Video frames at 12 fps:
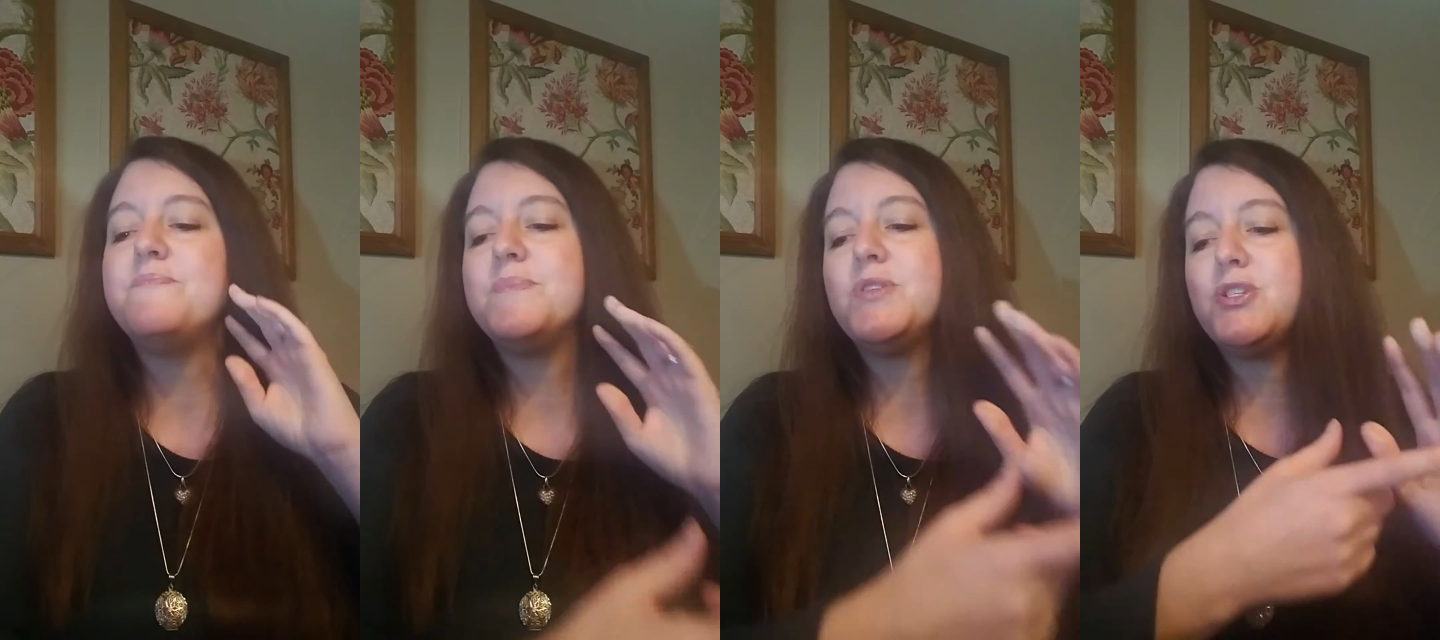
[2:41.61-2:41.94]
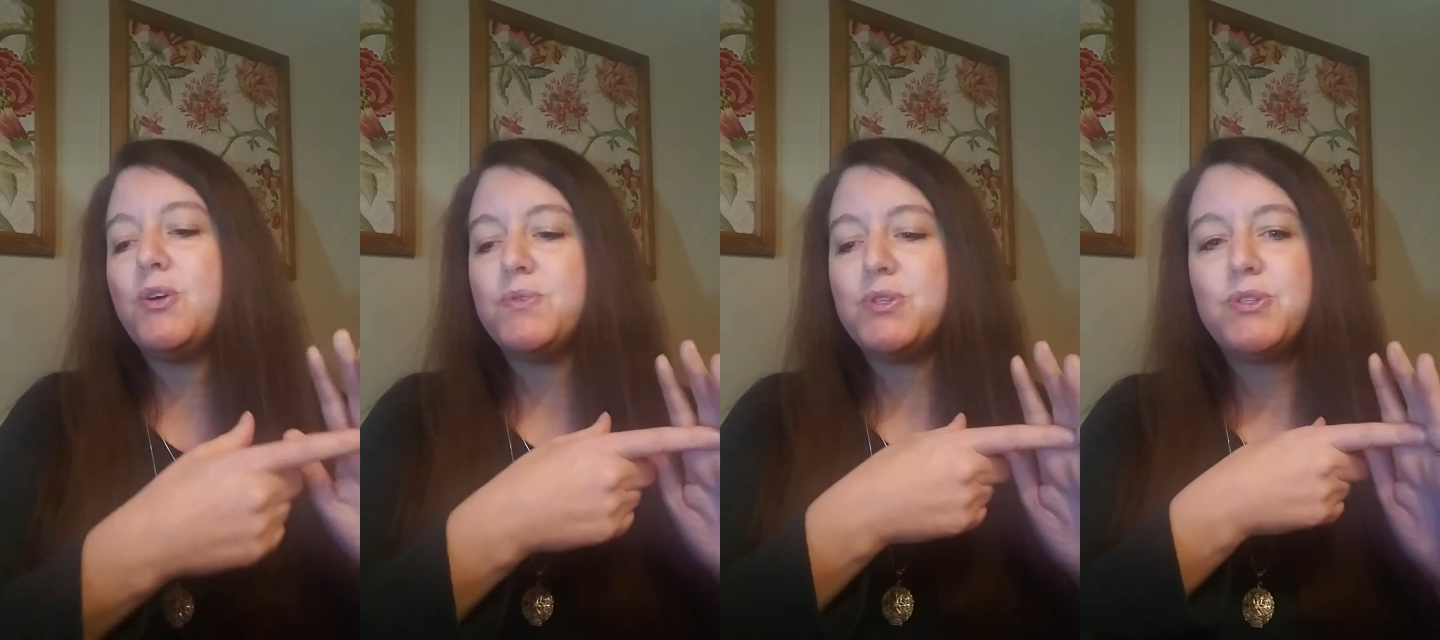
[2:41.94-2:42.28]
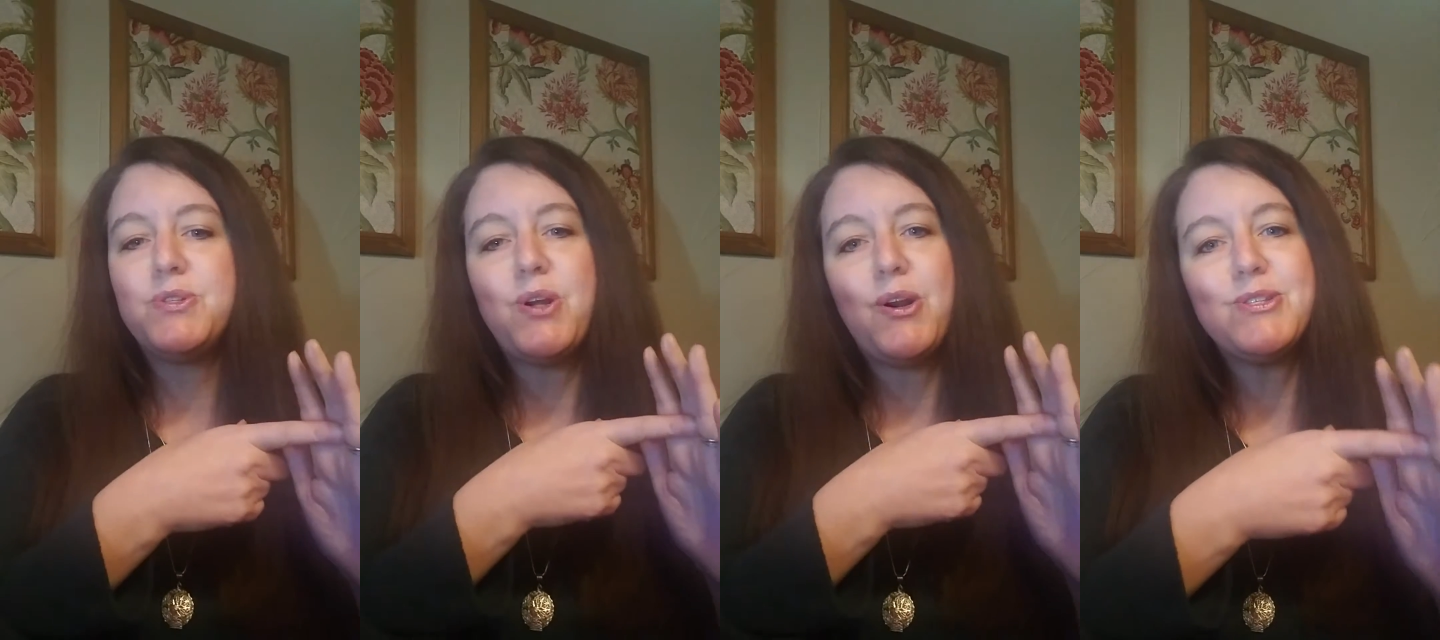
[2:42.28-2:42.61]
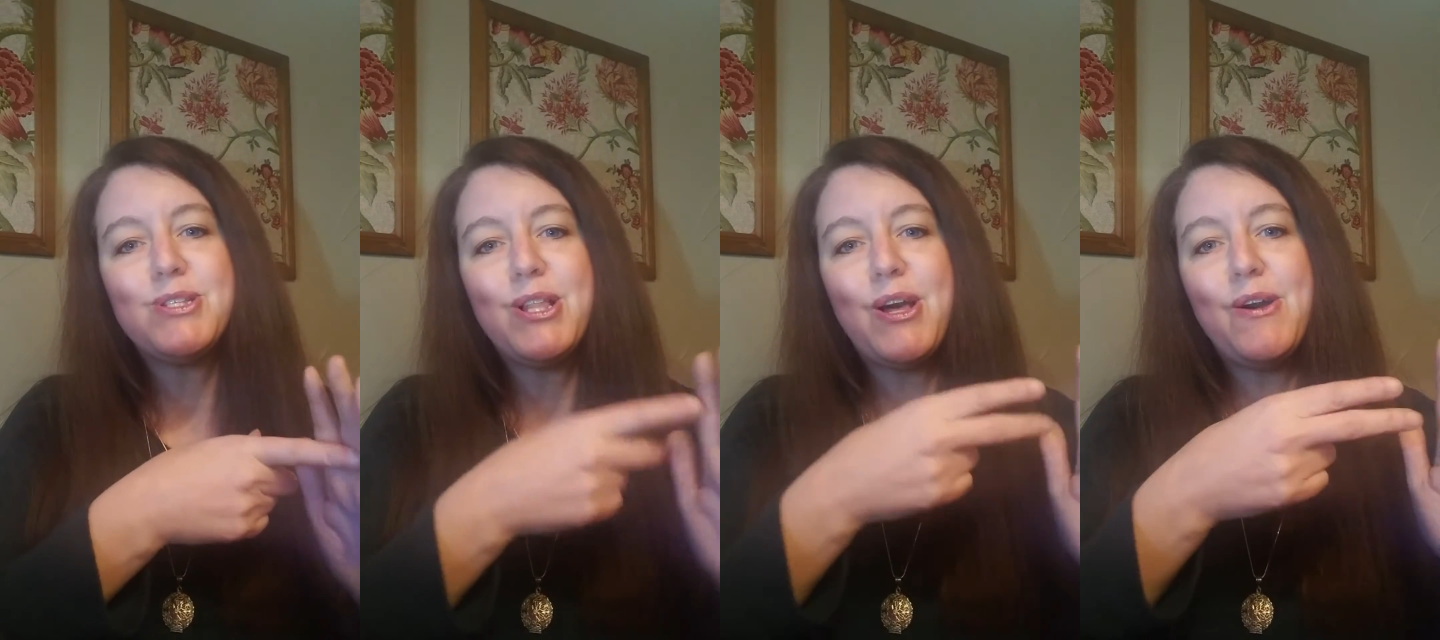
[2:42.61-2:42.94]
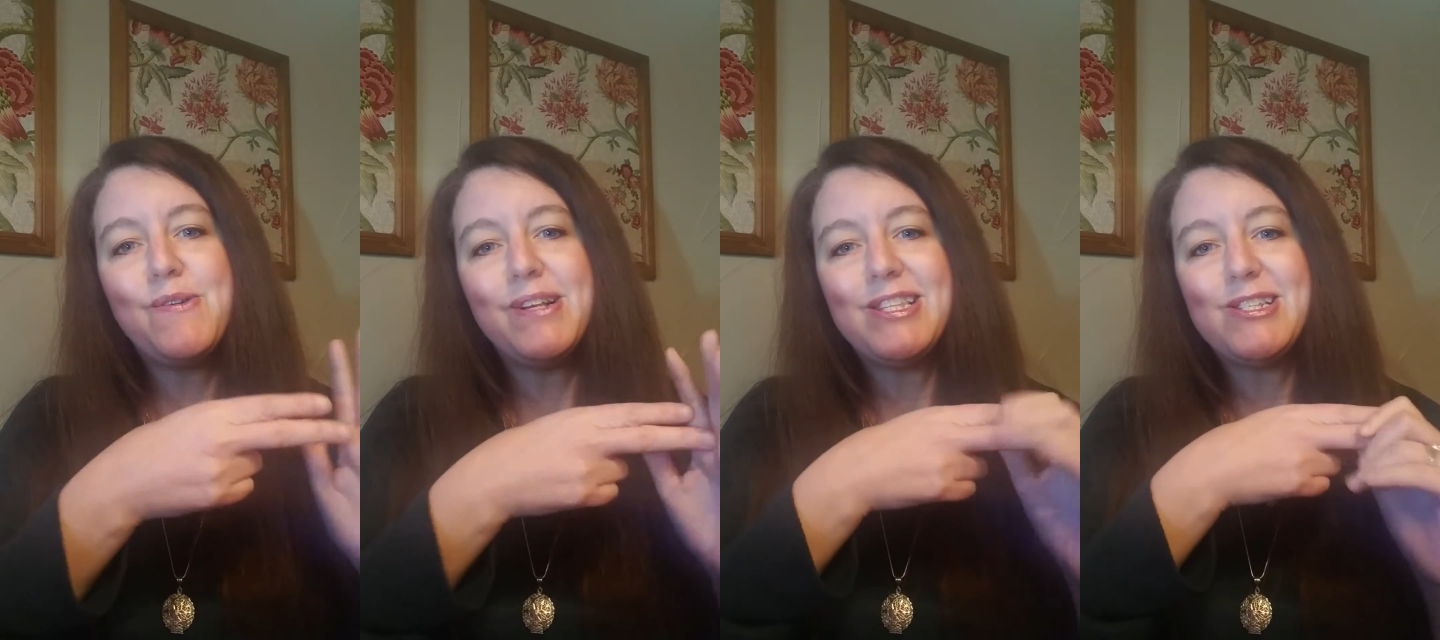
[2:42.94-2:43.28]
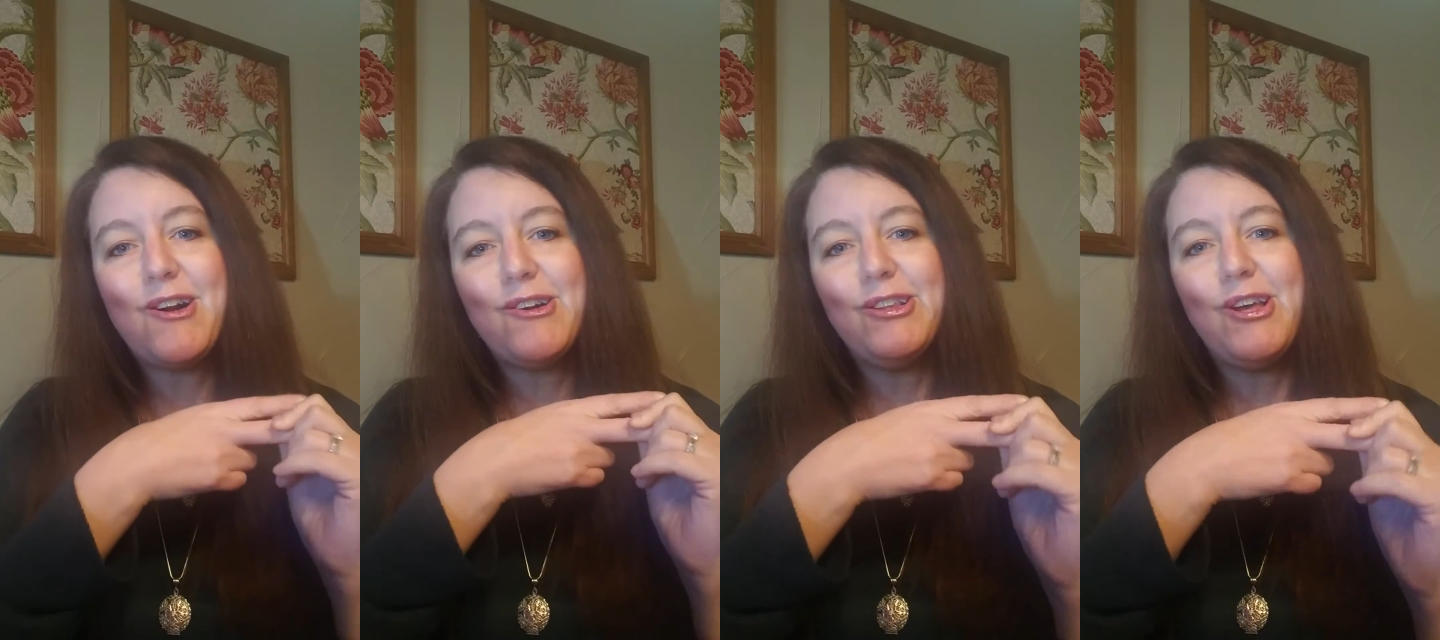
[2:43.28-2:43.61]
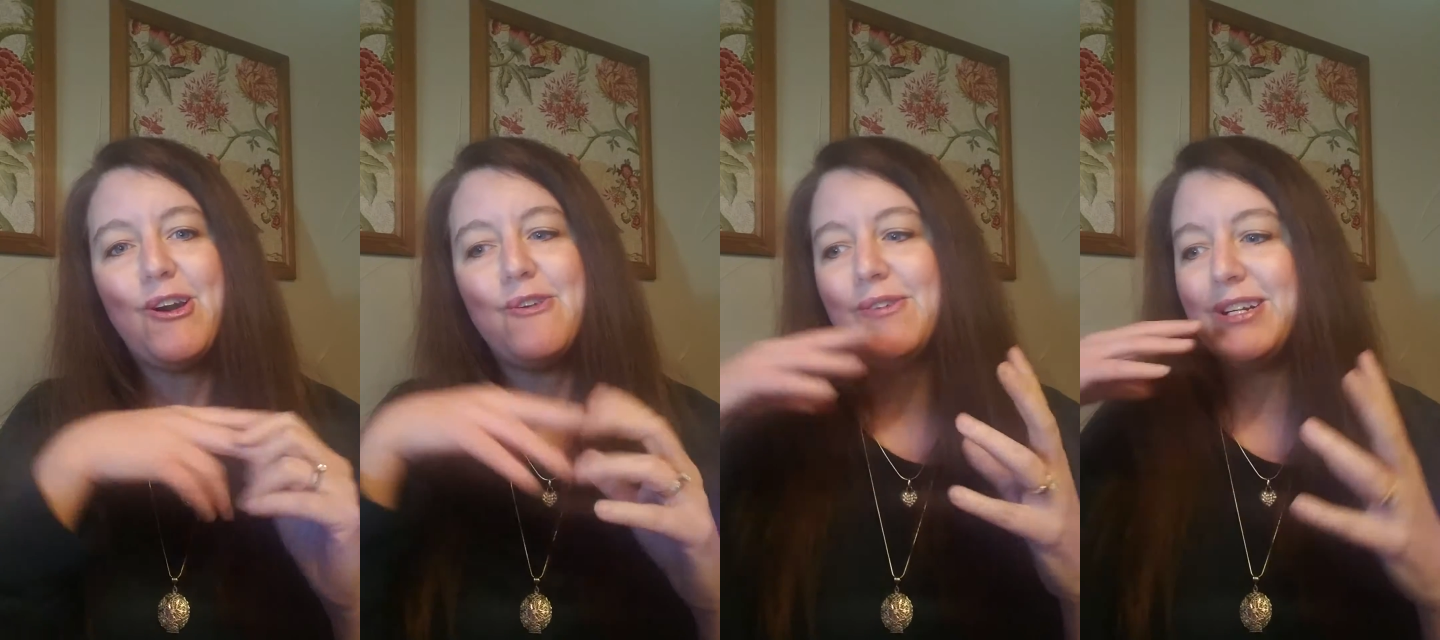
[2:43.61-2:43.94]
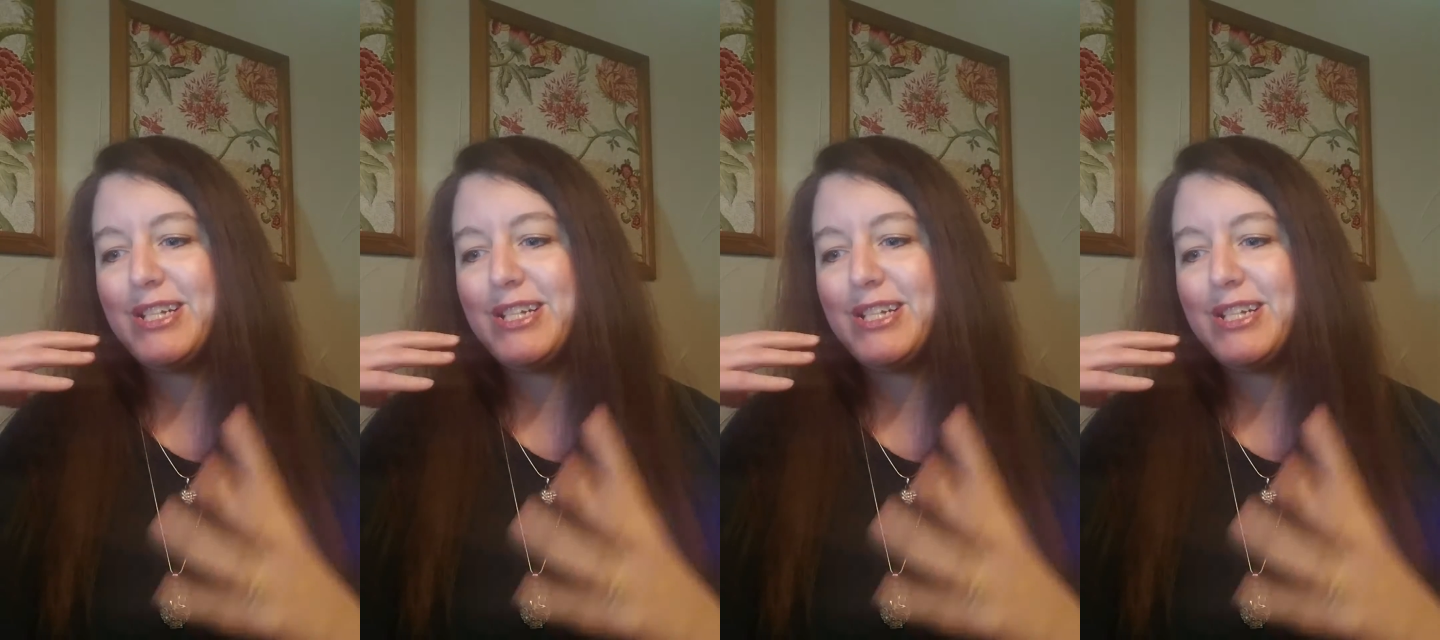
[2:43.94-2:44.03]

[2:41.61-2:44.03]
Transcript: So start slow and start low,